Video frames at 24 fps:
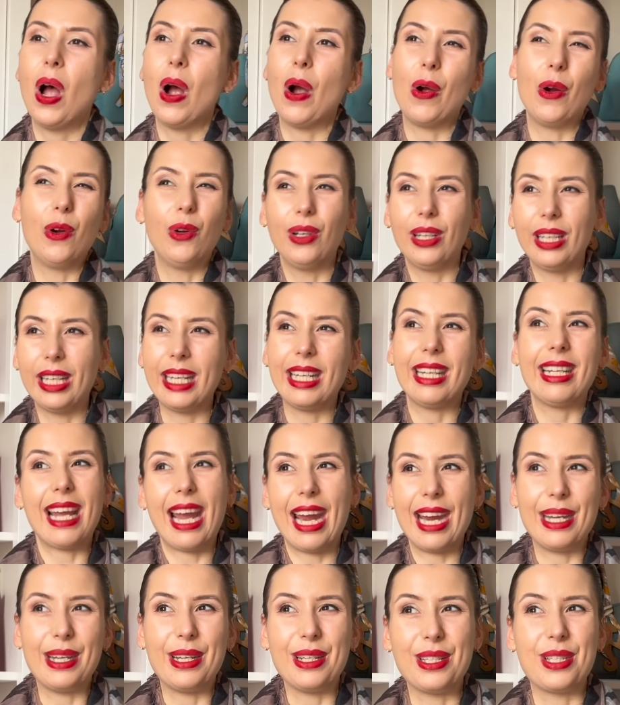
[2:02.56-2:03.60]
only
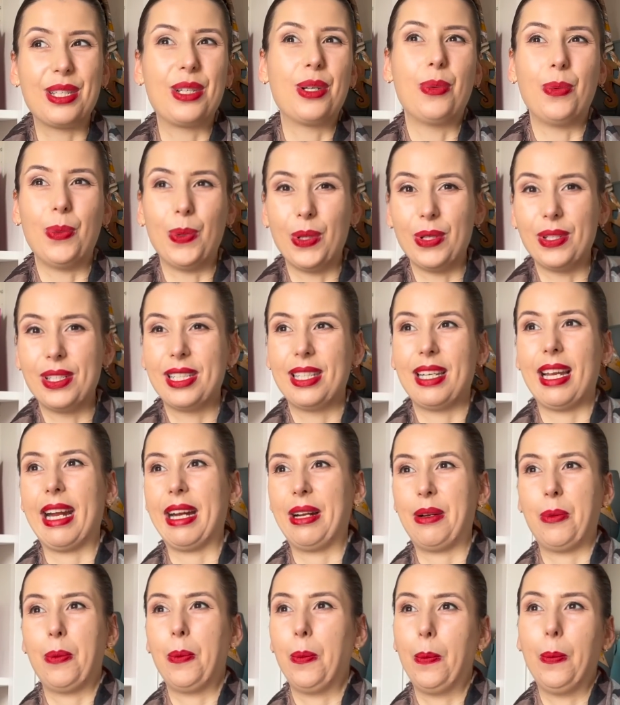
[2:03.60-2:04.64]
caters towards
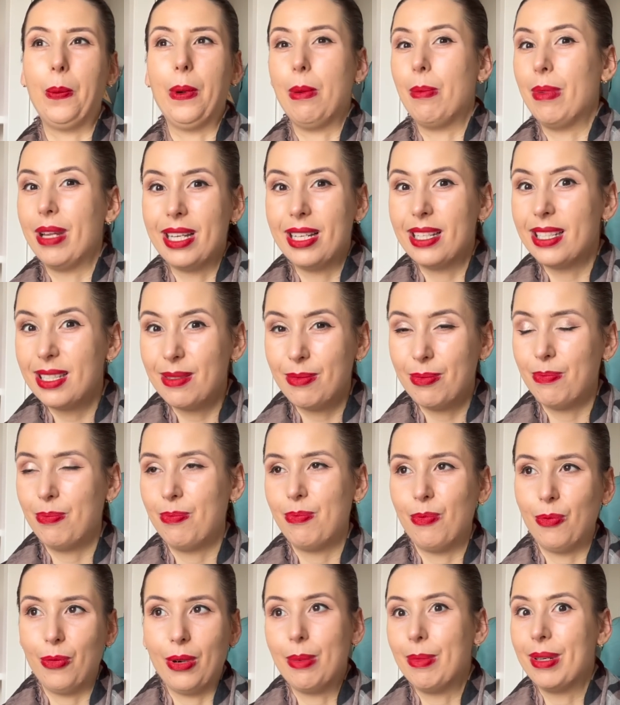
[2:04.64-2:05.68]
like women's
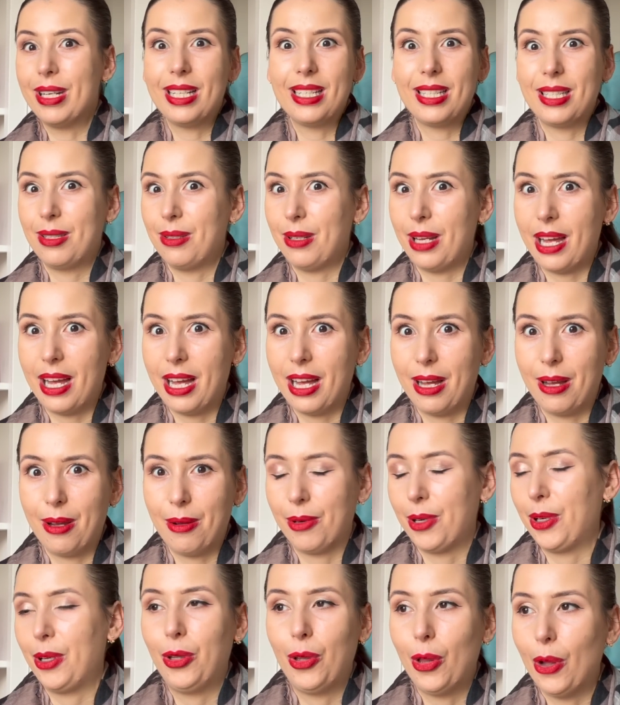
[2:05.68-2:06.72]

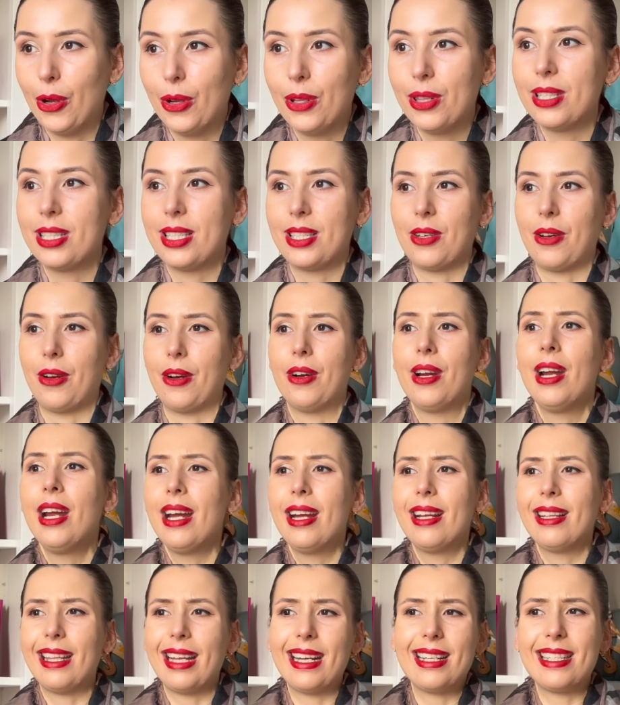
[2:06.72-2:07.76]
clothes, so
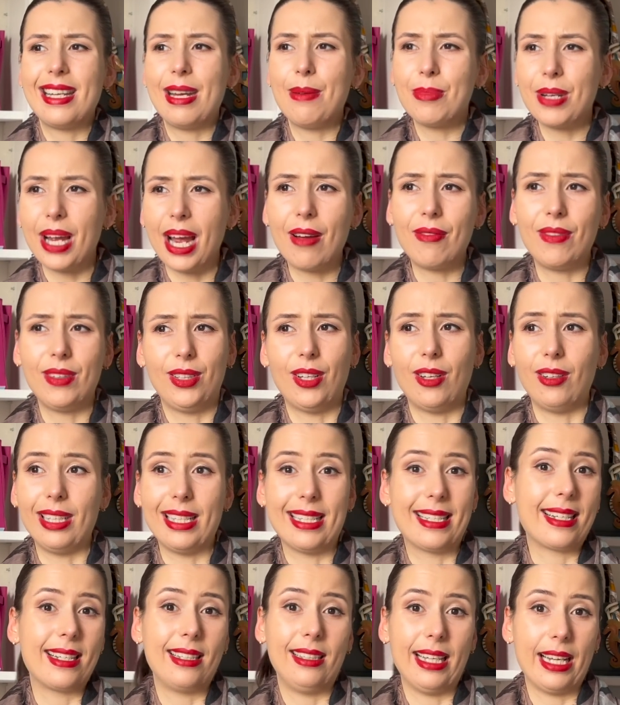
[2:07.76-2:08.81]
they seem to have a lot
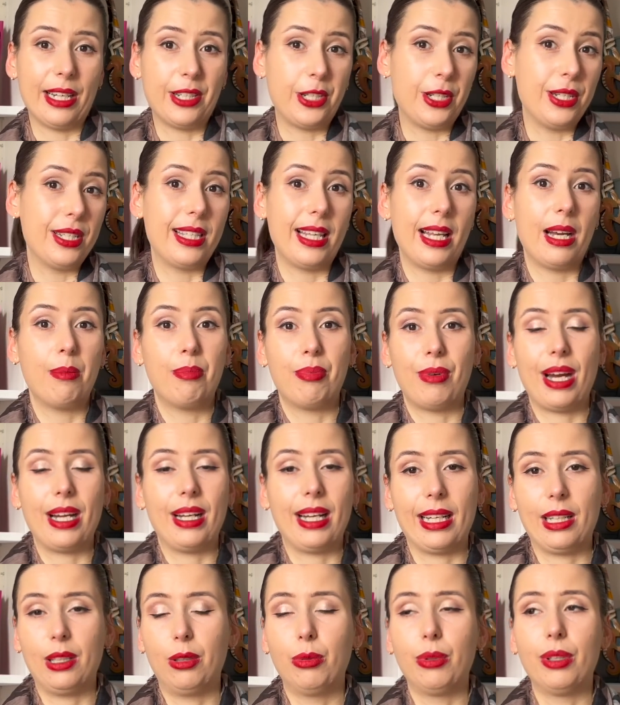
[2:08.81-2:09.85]
less collections than a brand
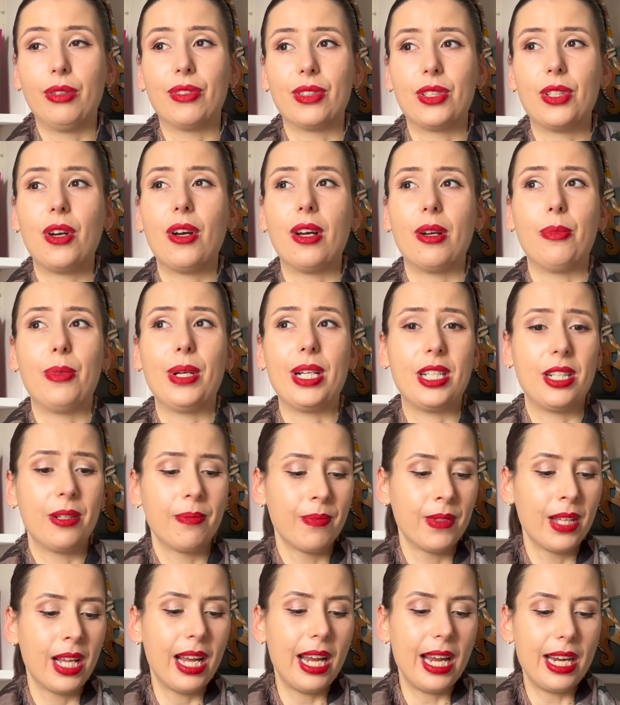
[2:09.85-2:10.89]
like Louis Vuitton, which
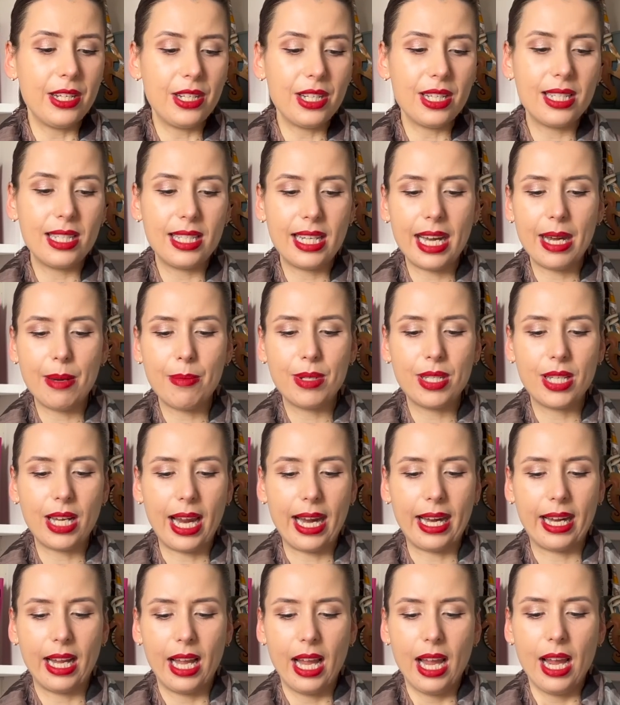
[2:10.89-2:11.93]
it just seems
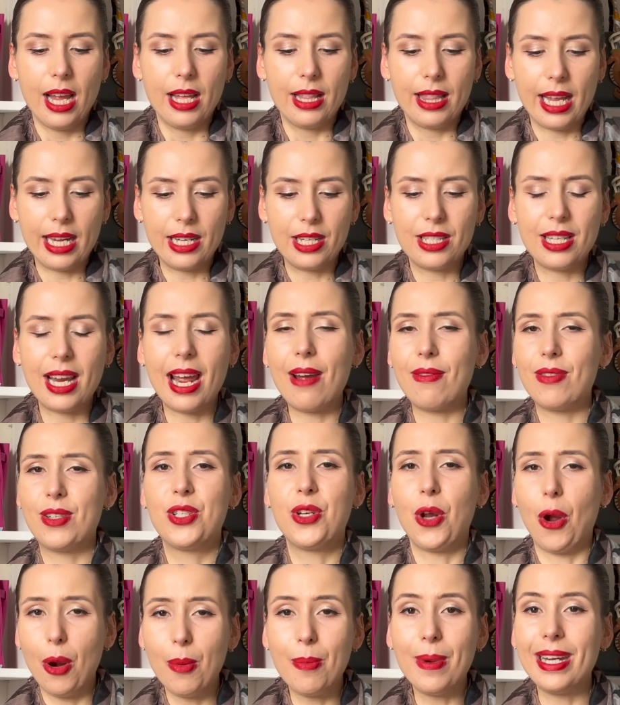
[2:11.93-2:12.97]
like they just have
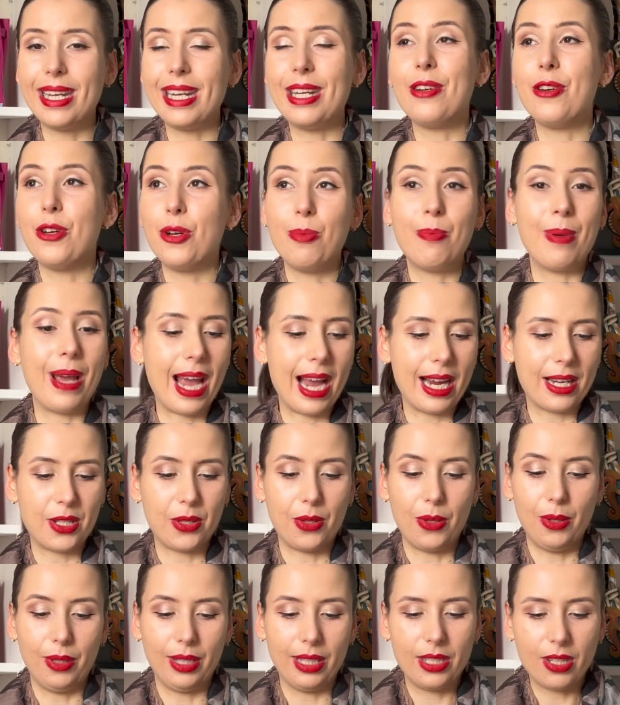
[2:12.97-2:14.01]
so many new bags
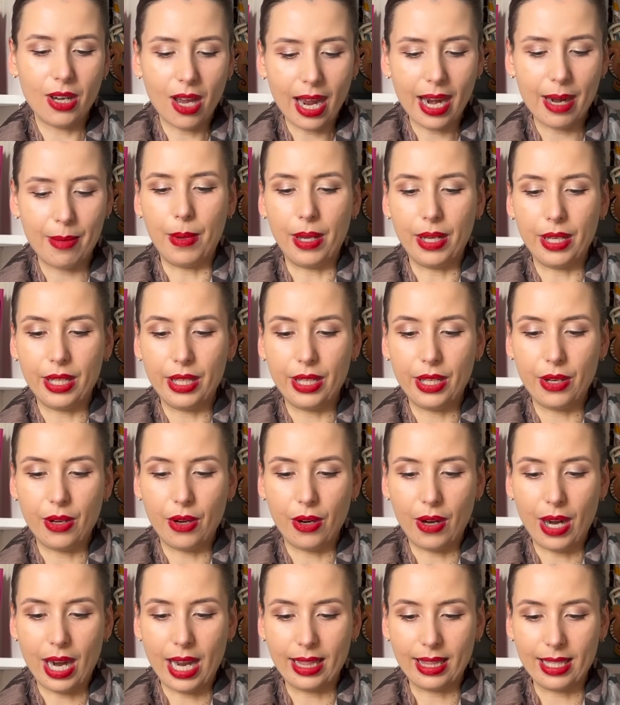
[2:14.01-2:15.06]
all the time. You
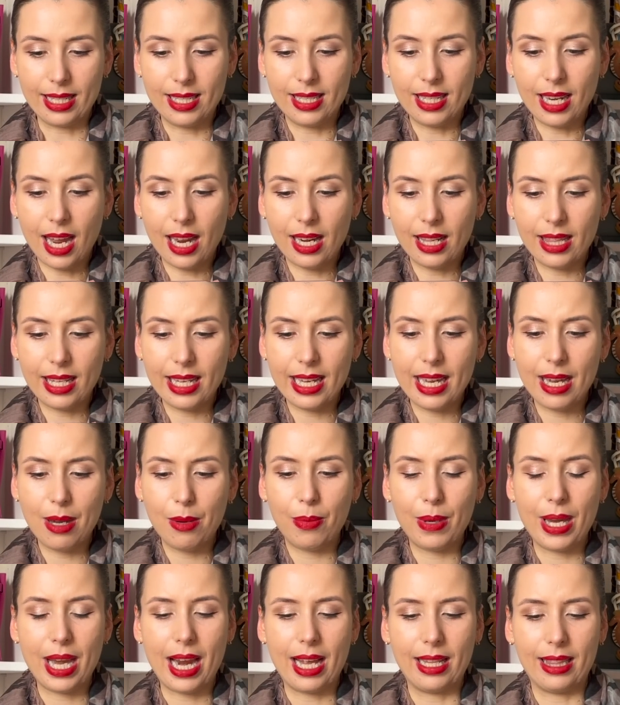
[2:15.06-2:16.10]
know, at the start of the year
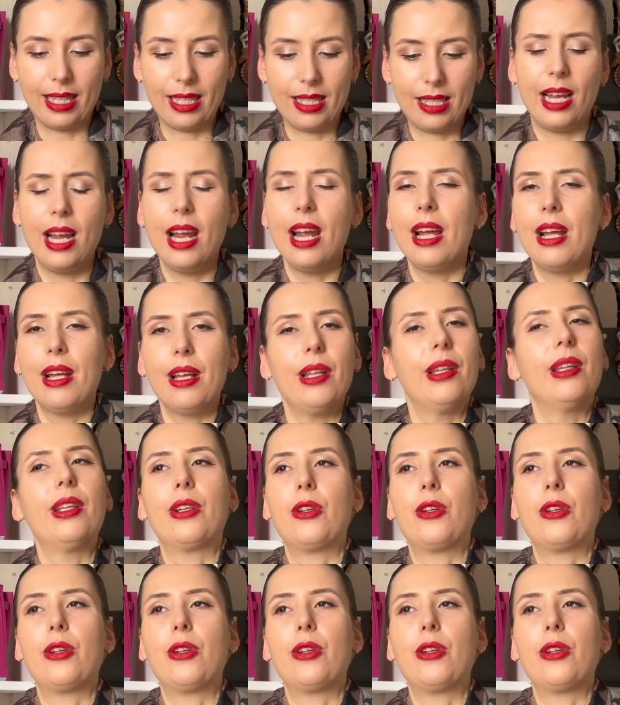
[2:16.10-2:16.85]
we had the